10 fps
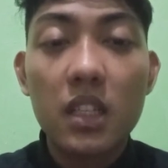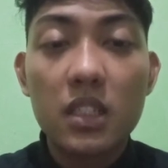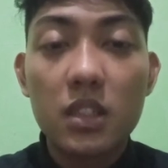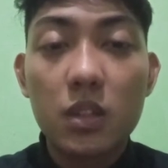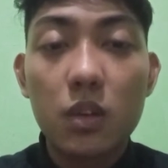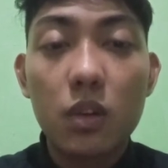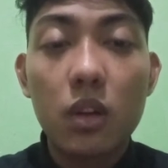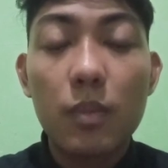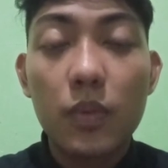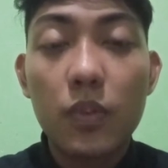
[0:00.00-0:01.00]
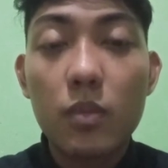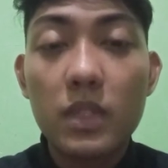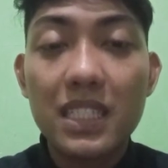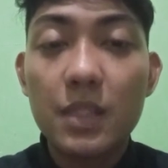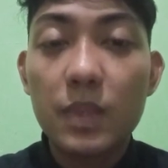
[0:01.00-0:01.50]
So the
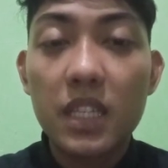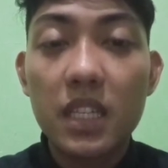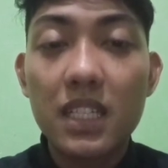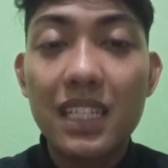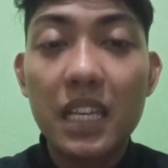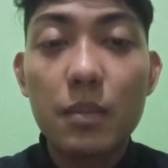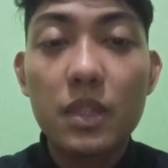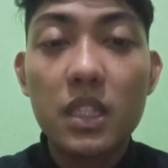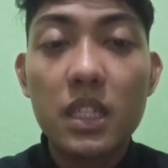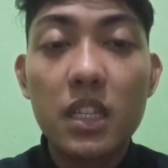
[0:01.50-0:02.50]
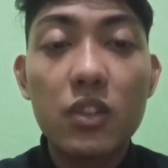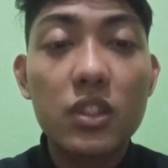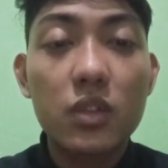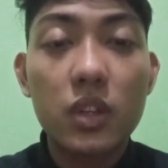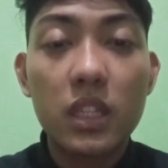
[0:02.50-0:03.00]
performance speaking can be
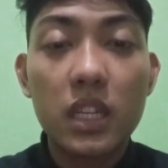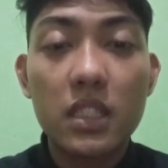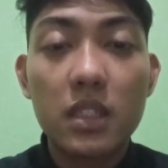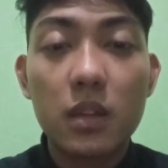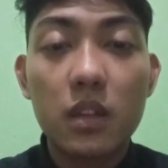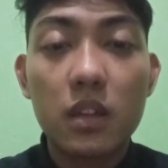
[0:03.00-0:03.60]
illustrated as